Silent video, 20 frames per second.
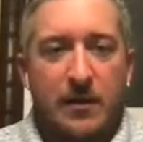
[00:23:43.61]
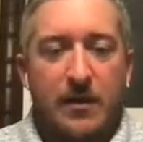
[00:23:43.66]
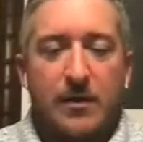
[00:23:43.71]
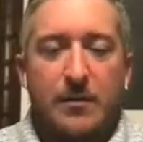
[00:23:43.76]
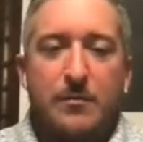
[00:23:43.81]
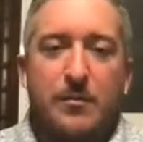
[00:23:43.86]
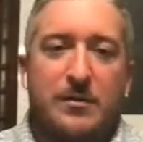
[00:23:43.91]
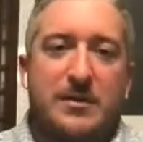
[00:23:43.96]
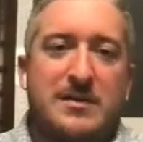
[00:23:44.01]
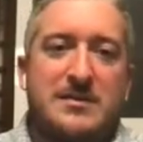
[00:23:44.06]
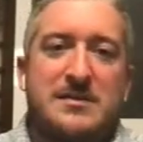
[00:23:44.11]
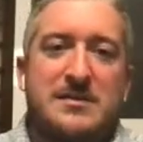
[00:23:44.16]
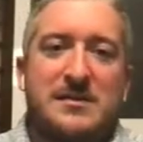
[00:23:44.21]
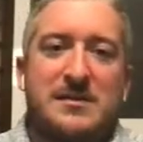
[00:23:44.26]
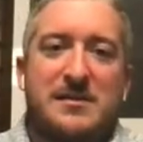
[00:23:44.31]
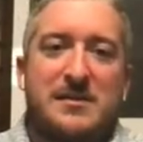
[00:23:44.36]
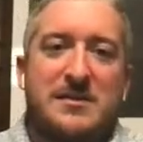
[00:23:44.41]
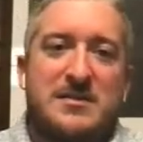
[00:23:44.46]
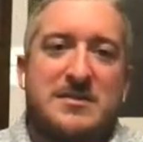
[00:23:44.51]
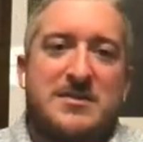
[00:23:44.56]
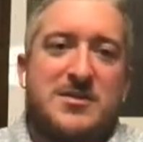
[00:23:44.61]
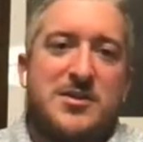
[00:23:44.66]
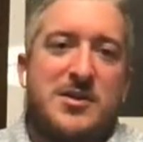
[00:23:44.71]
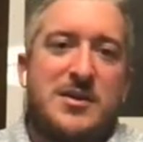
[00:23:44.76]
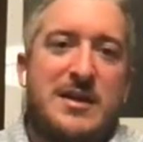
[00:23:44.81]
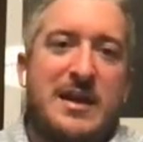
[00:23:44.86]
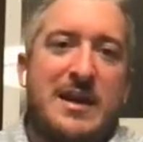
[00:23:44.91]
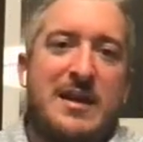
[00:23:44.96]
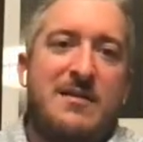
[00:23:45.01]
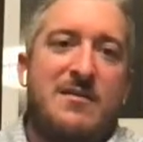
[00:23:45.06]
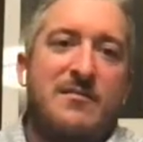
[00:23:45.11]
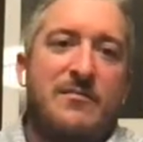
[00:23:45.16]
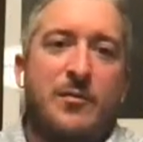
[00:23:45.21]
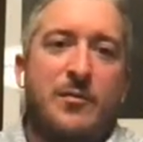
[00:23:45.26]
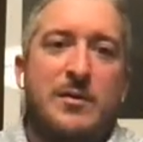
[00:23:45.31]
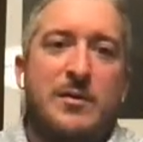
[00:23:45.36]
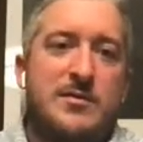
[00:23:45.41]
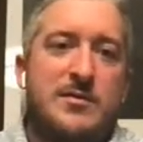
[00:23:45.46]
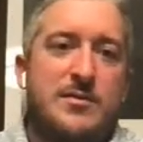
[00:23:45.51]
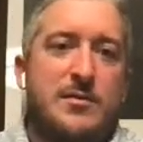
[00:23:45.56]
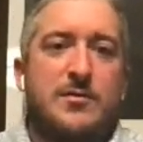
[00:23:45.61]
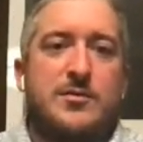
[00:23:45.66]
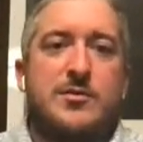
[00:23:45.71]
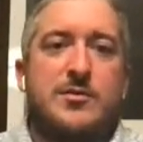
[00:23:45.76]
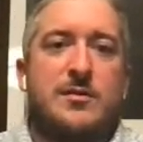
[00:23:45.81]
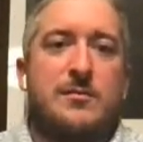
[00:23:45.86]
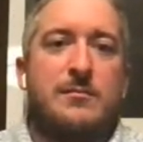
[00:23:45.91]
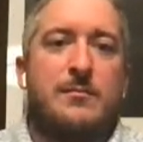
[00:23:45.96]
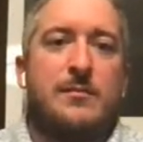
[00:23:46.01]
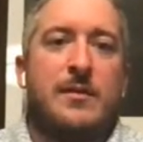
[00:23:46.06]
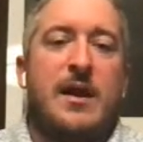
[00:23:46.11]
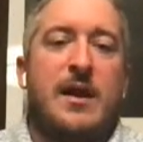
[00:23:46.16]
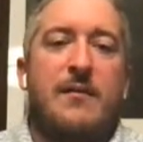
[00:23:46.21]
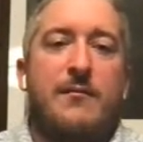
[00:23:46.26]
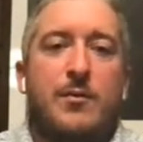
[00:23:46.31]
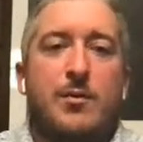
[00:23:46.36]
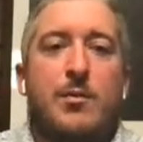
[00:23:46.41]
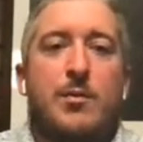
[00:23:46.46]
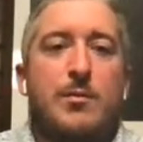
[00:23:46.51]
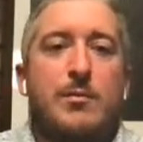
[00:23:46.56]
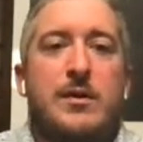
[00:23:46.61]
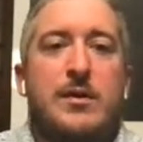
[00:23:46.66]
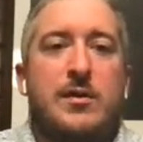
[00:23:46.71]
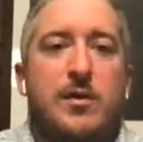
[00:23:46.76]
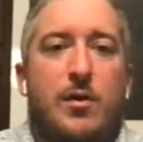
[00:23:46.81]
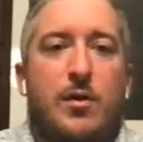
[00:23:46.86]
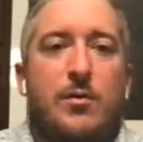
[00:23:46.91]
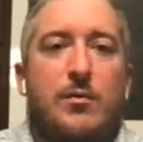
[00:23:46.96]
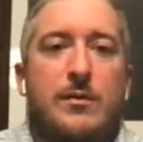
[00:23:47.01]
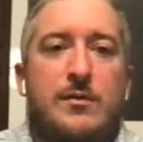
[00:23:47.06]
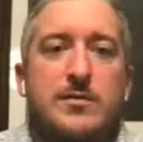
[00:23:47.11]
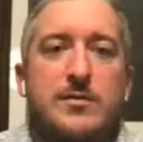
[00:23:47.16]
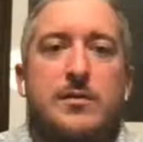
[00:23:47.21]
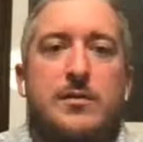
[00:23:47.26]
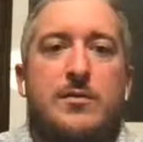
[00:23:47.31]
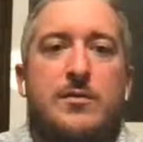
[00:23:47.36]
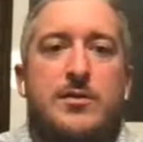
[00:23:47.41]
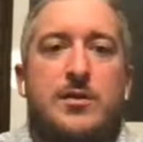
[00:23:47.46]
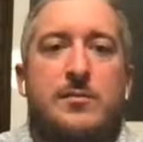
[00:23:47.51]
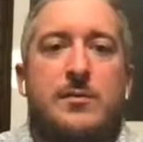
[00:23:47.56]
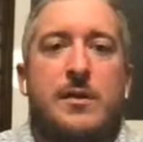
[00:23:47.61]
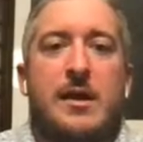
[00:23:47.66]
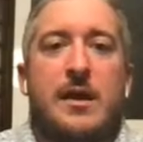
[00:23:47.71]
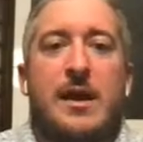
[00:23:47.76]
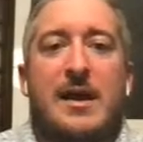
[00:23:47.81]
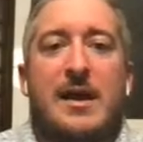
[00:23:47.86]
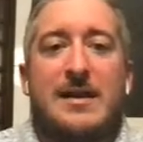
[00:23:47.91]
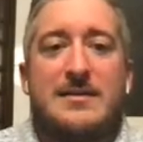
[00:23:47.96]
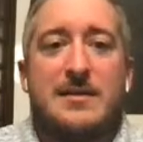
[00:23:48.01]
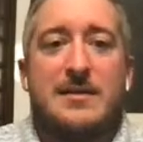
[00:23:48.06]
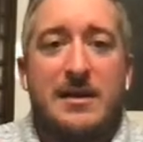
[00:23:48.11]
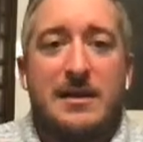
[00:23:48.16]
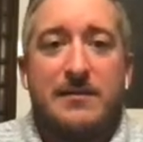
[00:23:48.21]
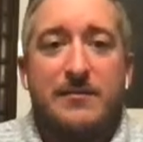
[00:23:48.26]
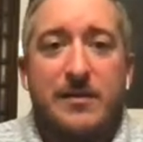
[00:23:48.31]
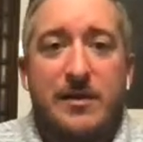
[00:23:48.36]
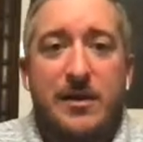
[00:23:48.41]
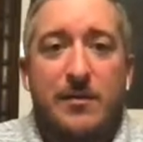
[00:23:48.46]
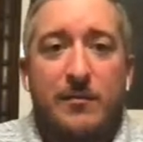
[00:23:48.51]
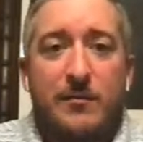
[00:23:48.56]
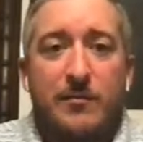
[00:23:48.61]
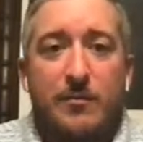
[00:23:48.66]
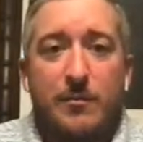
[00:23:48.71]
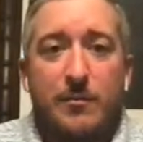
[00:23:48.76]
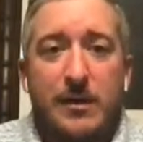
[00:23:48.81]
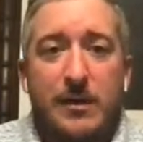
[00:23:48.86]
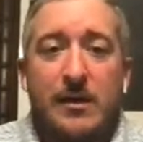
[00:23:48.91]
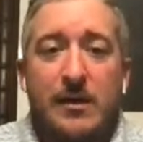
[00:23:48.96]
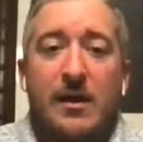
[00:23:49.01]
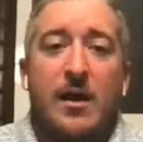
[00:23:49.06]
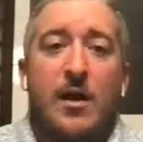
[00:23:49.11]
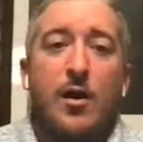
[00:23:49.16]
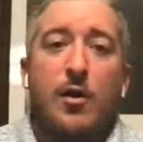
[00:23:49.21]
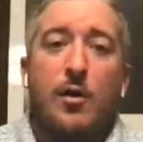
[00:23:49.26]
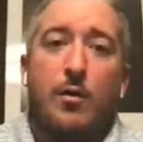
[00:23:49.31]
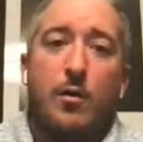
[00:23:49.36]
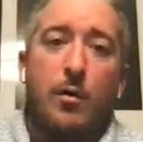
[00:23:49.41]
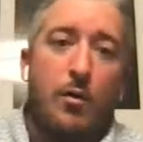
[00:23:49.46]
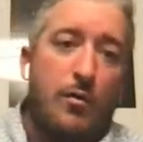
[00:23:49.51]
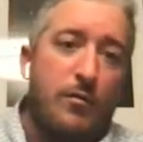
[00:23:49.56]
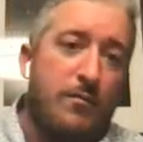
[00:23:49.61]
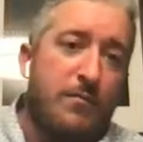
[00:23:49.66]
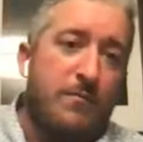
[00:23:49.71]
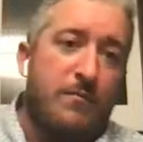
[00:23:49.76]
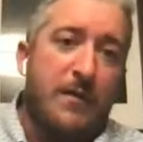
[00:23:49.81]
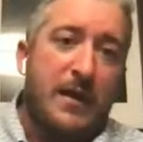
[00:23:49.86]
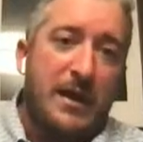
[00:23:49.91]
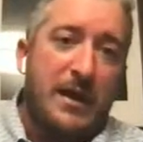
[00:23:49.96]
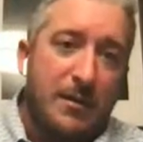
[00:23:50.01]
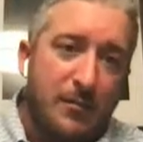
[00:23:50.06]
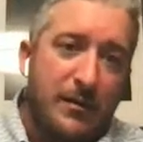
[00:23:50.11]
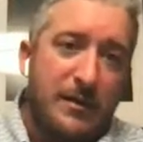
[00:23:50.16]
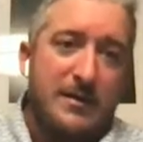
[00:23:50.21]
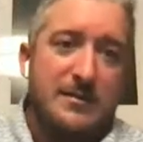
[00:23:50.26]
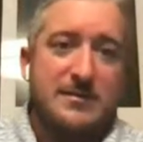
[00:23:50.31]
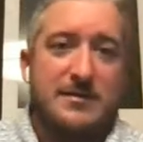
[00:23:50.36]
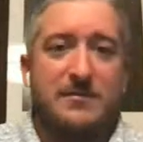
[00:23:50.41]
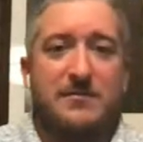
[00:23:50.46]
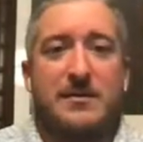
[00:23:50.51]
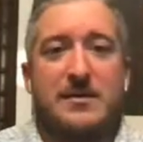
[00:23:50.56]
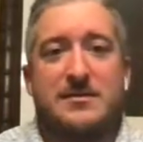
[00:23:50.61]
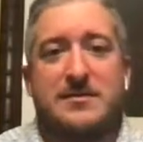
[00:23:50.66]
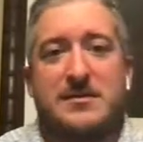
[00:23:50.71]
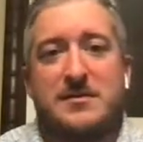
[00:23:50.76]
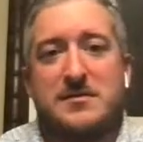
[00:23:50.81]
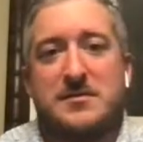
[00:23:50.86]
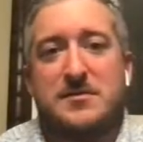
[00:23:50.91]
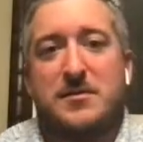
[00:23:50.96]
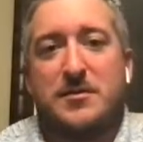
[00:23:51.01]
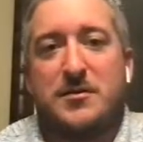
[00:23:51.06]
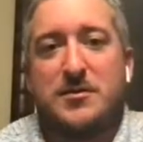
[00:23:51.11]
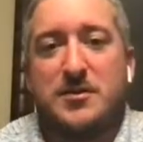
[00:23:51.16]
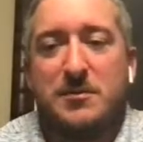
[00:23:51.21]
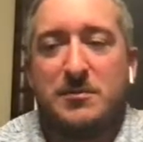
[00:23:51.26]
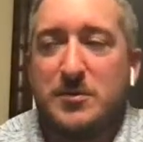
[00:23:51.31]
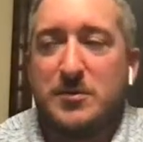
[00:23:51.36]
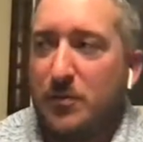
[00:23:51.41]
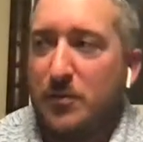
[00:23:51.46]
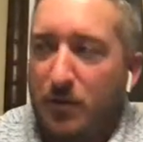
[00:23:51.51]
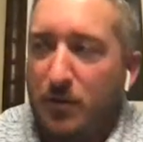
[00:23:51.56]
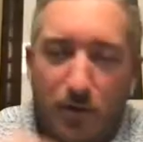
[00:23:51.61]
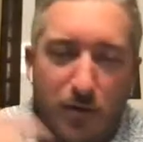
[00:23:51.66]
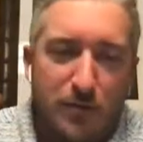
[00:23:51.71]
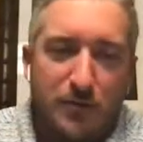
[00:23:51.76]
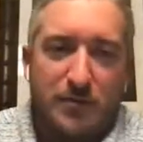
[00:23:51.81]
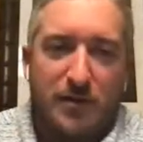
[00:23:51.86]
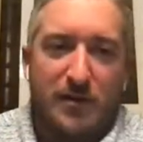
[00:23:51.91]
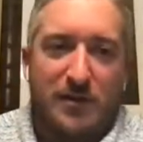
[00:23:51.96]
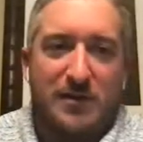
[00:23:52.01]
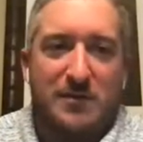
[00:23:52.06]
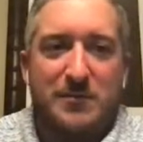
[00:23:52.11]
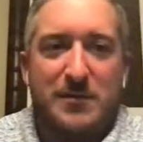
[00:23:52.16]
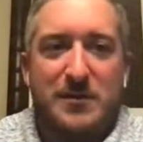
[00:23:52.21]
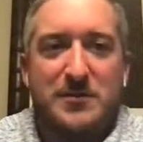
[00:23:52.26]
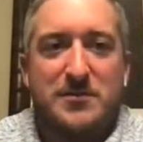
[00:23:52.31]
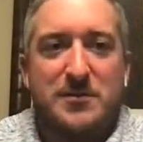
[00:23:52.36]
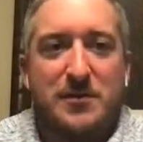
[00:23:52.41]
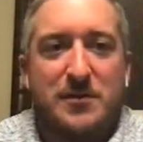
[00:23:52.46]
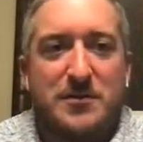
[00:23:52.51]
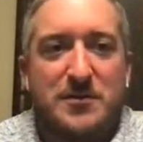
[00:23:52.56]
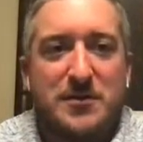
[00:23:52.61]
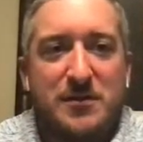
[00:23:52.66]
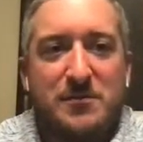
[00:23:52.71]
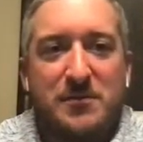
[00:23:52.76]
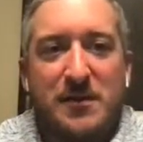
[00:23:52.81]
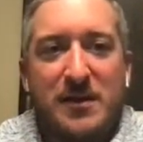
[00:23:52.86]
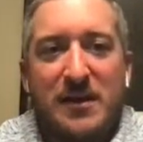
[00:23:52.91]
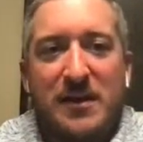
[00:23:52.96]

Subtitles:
Well, because she can't avoid Starship. Everywhere we go, it's Starship, and it's not even coming from me. Her whole family is invested in Starship, so they're all talking about Starship.